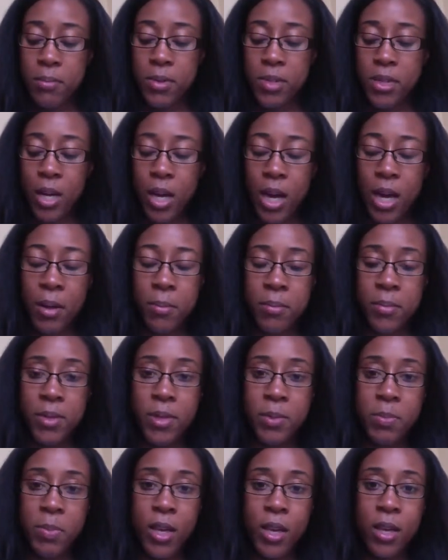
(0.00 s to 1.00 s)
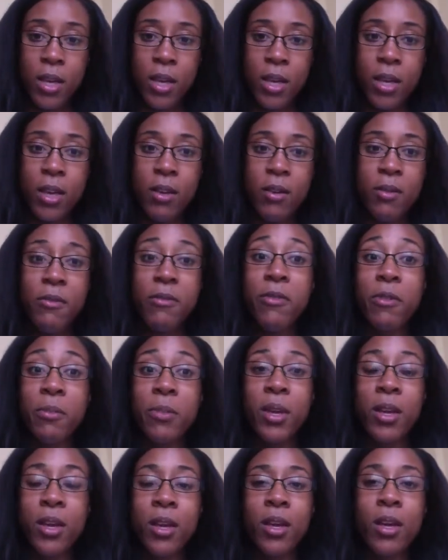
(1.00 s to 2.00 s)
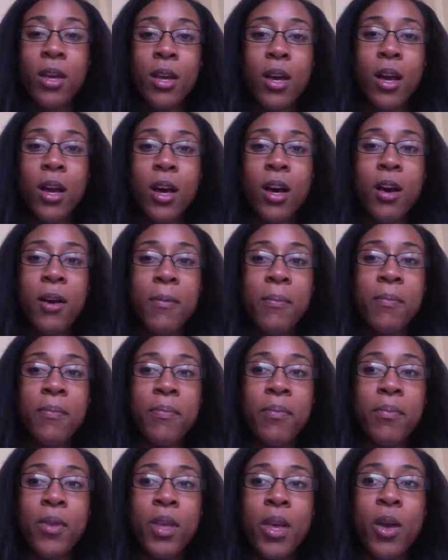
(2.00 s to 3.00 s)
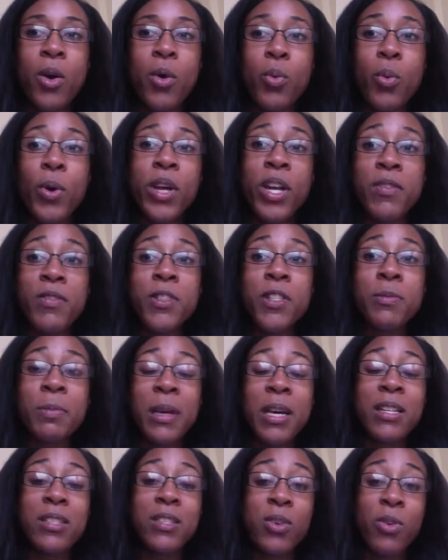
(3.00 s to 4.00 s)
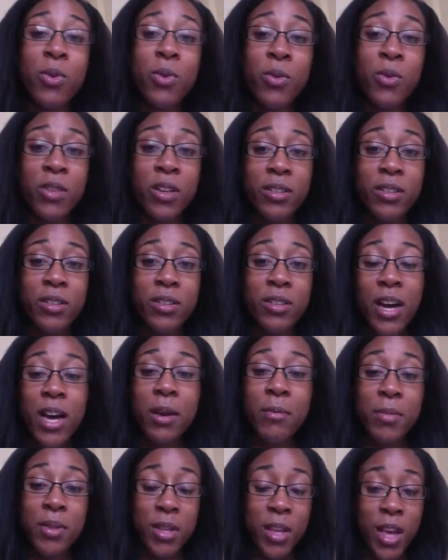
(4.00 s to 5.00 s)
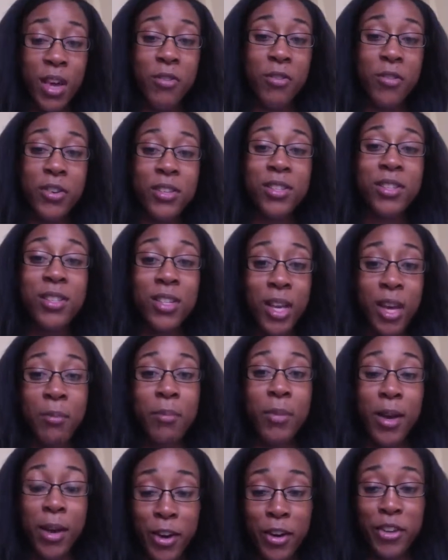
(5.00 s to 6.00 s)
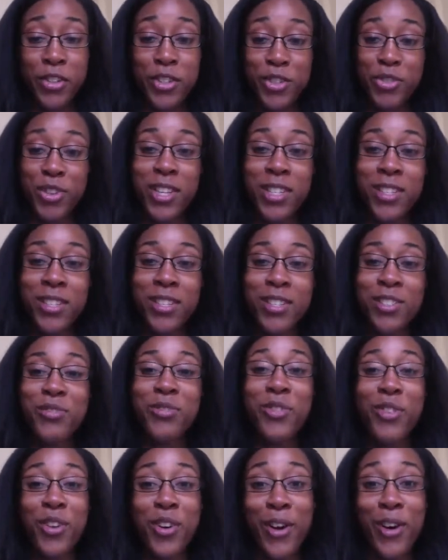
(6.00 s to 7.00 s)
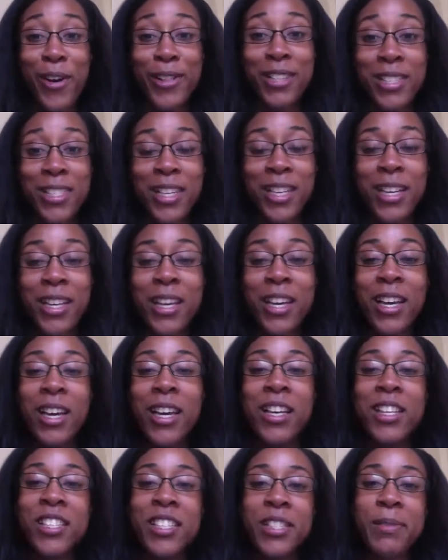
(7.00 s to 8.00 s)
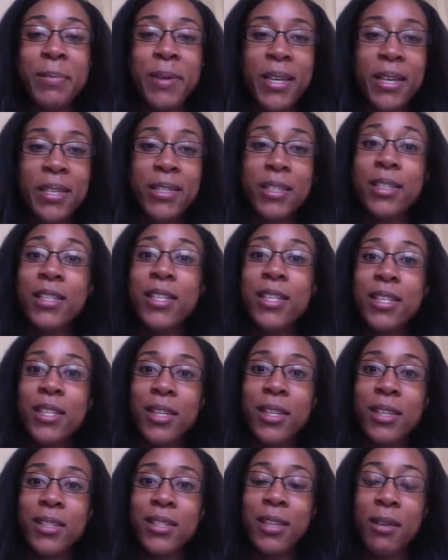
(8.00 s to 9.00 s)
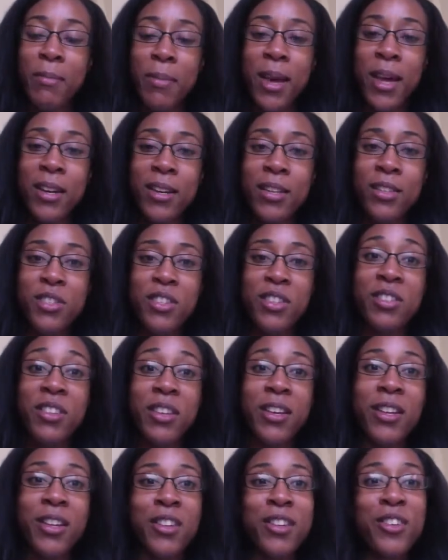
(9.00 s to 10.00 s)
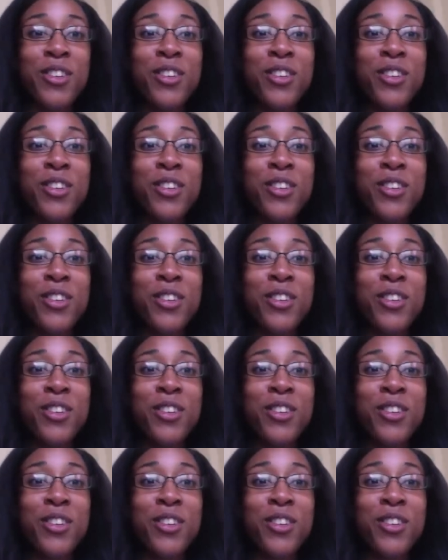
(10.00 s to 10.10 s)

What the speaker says: Times being for me, when I've spent all the time and the efforts to get my hair straightened for a holiday, just because it's easier to manage, and then